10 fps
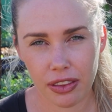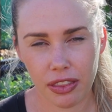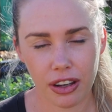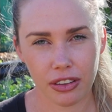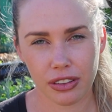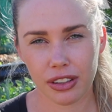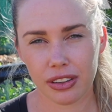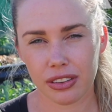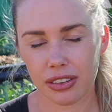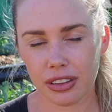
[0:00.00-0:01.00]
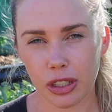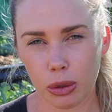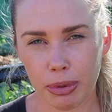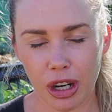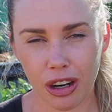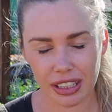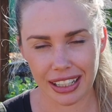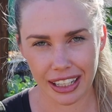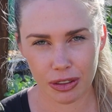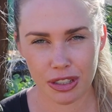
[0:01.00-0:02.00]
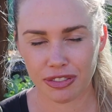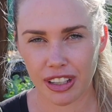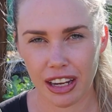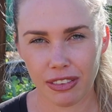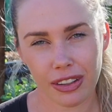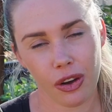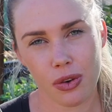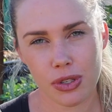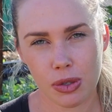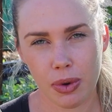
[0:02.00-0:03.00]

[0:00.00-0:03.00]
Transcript: the little bit of licorice flavour in those as